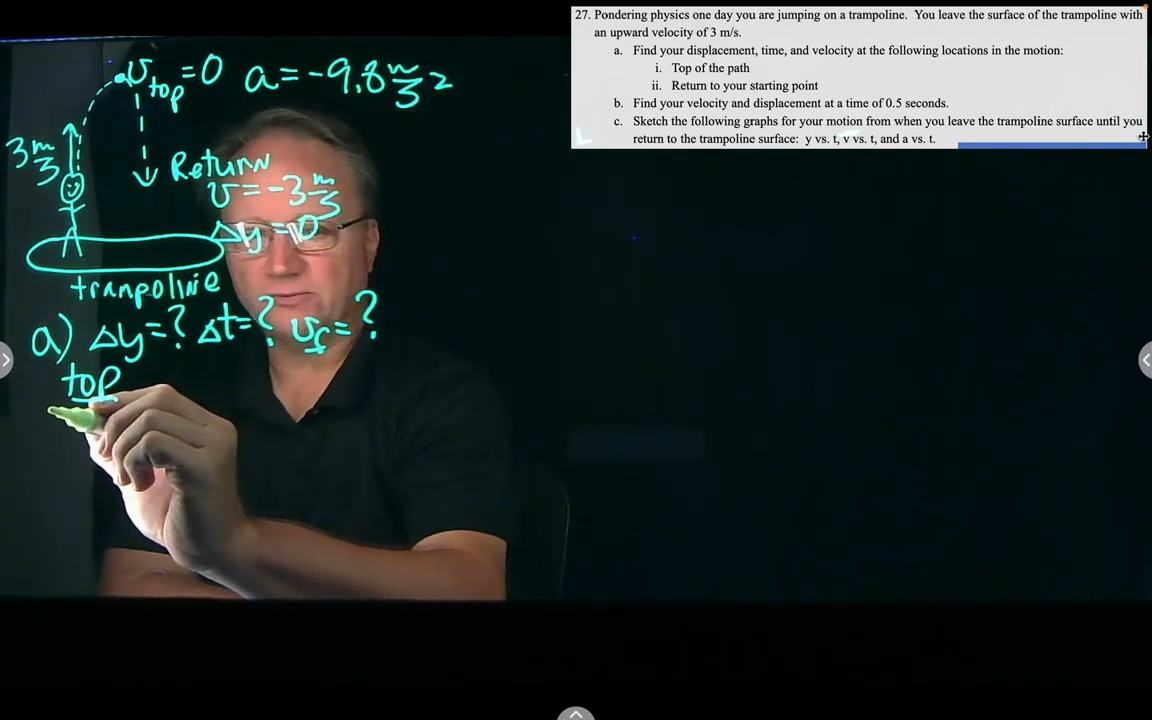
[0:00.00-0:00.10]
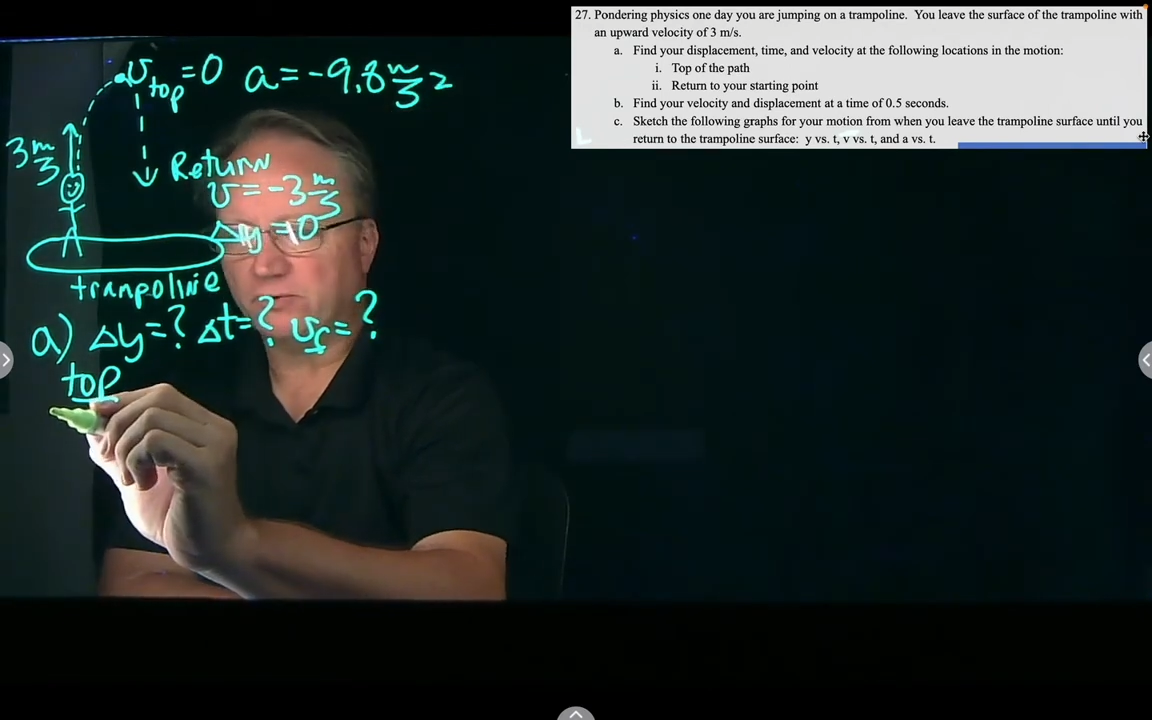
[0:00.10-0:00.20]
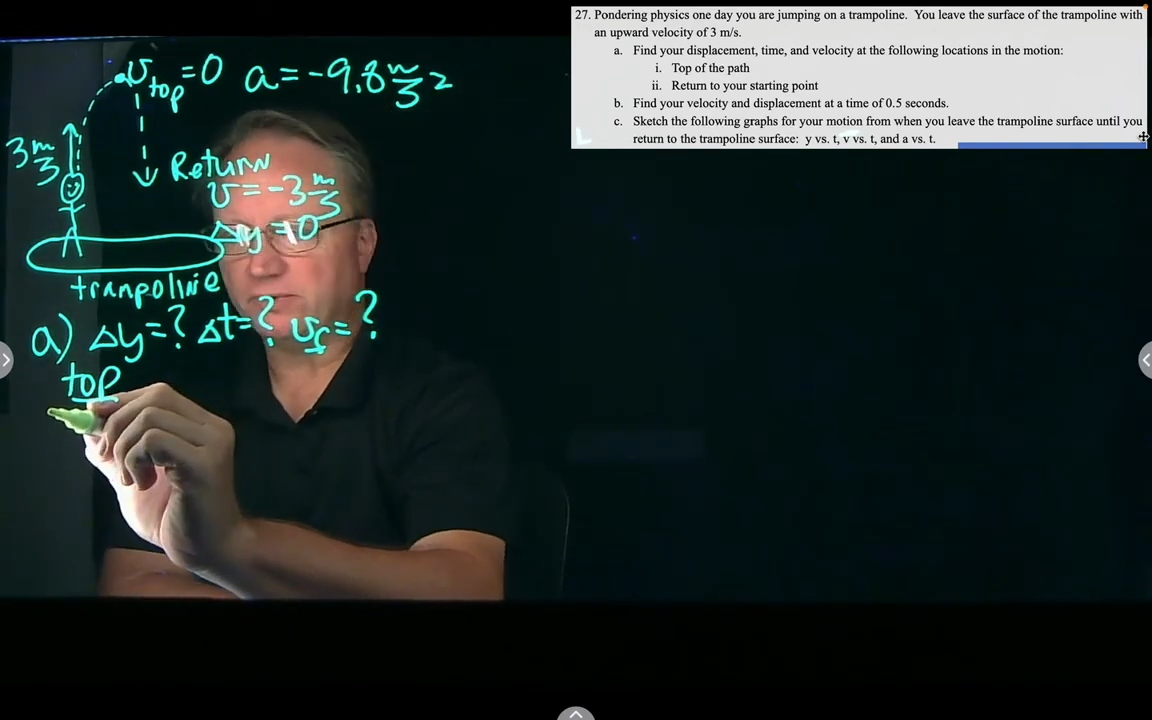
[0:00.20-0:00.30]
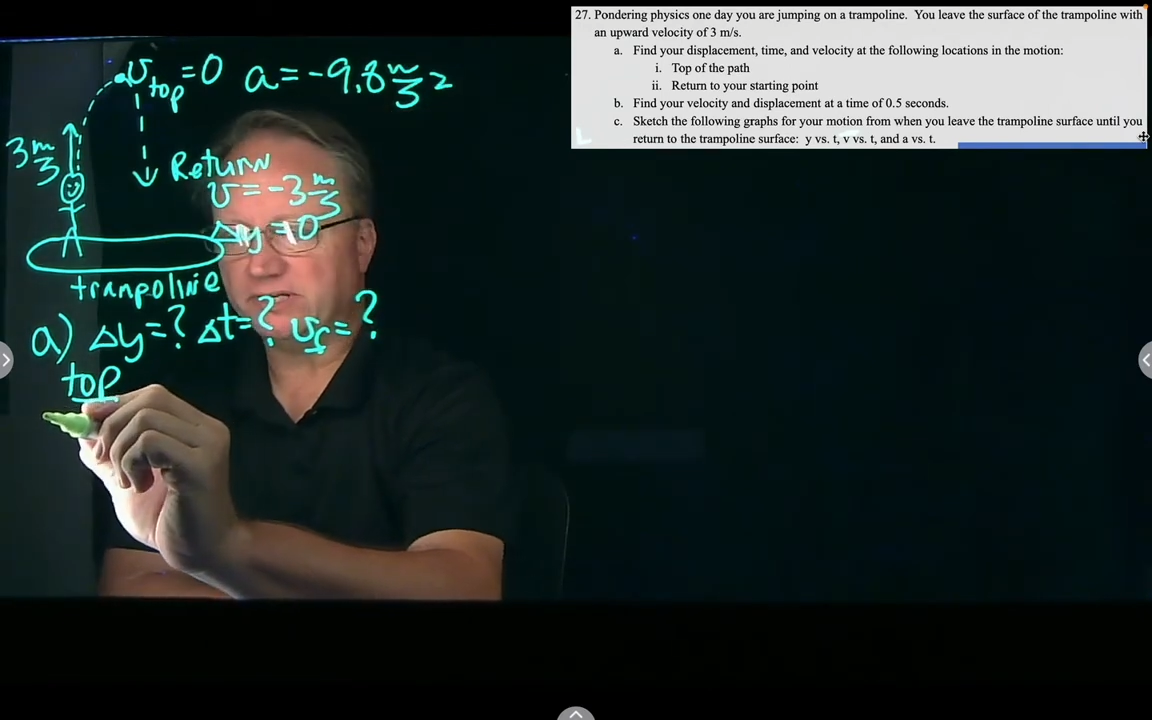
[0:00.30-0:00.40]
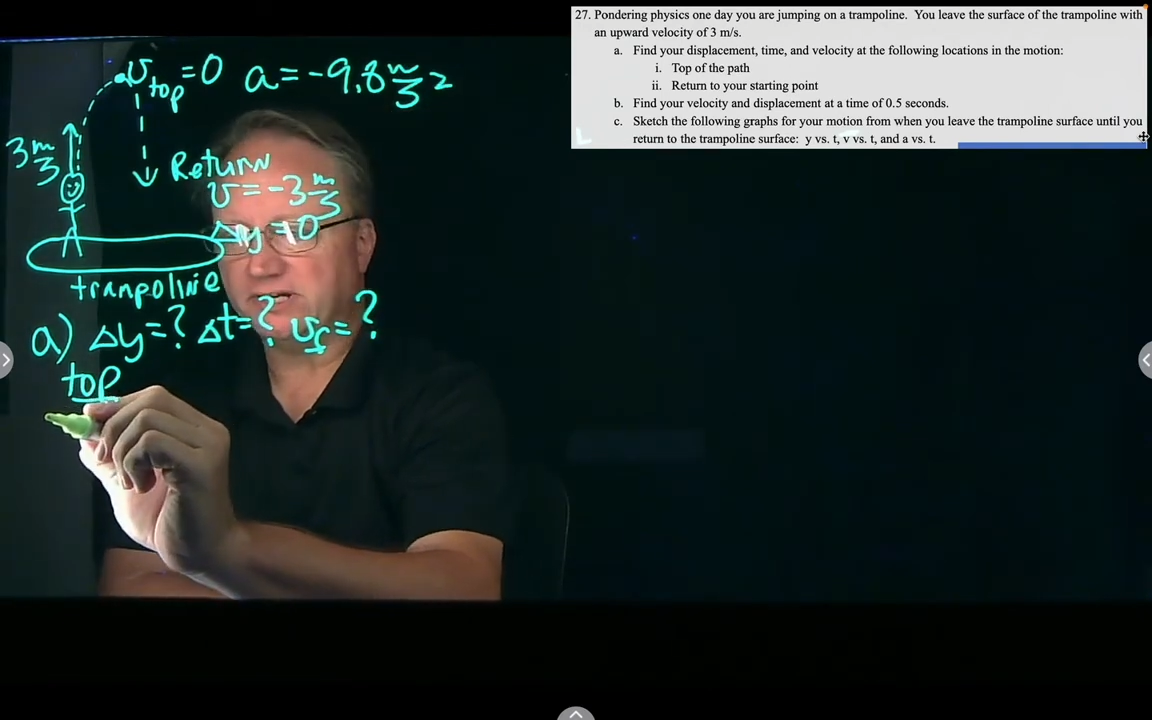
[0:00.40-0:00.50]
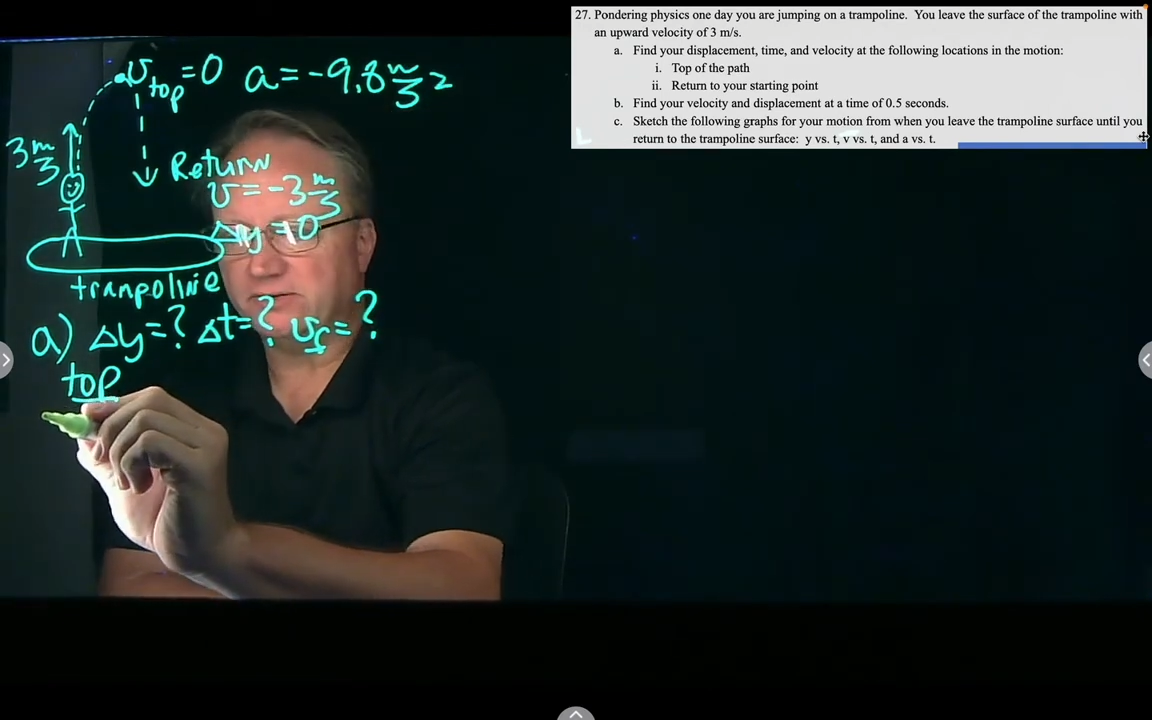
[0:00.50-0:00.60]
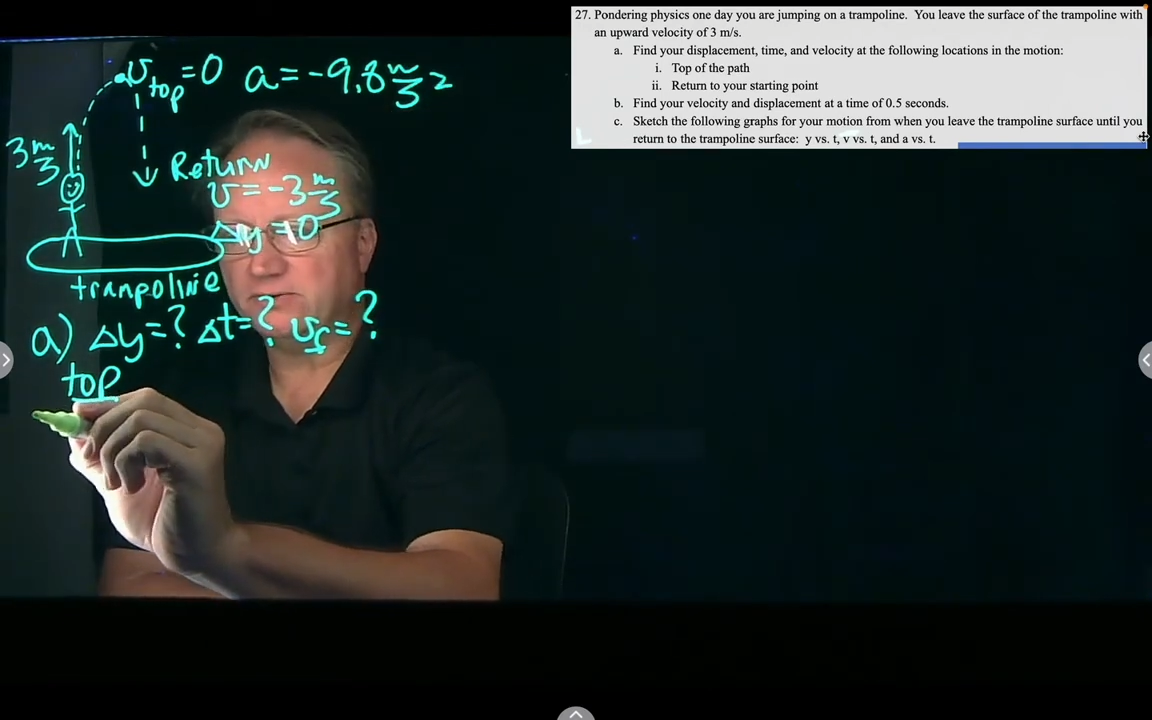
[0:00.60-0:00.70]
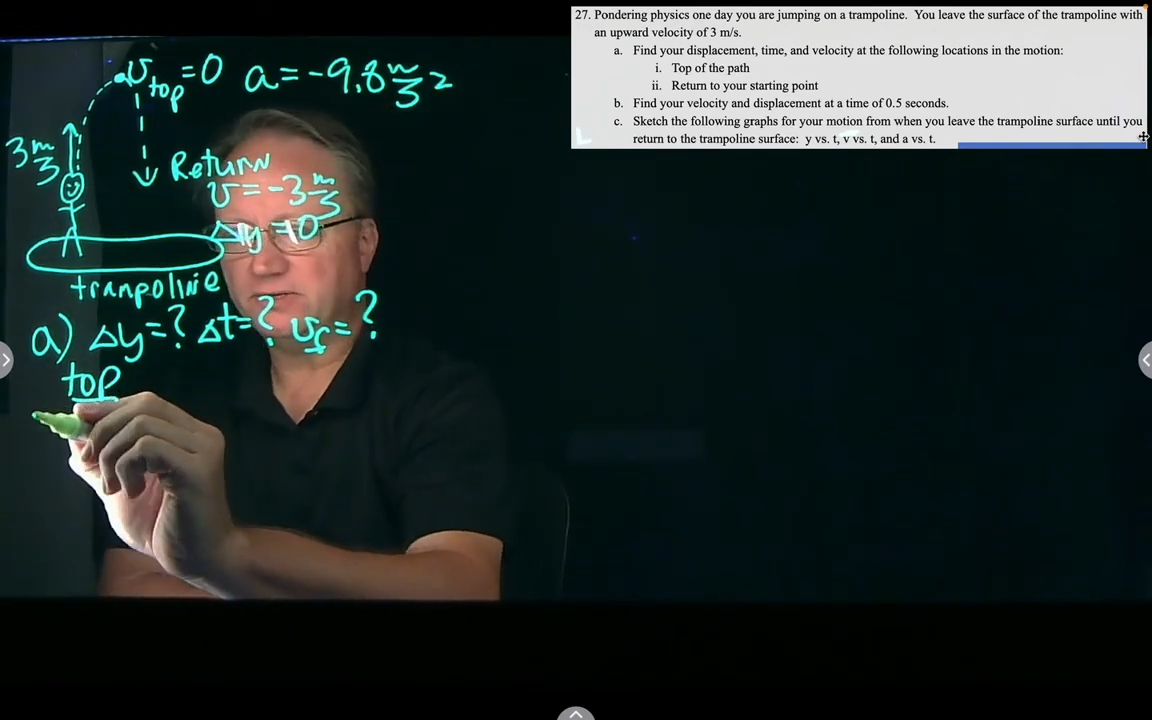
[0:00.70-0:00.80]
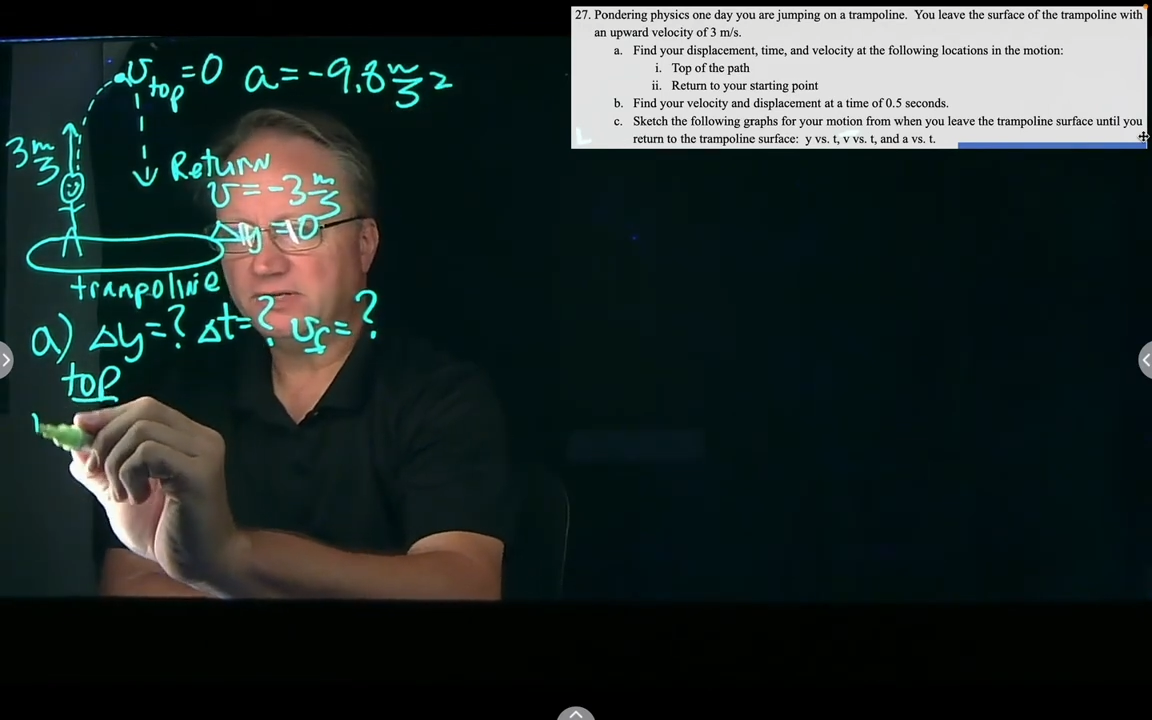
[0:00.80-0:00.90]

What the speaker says: what we know,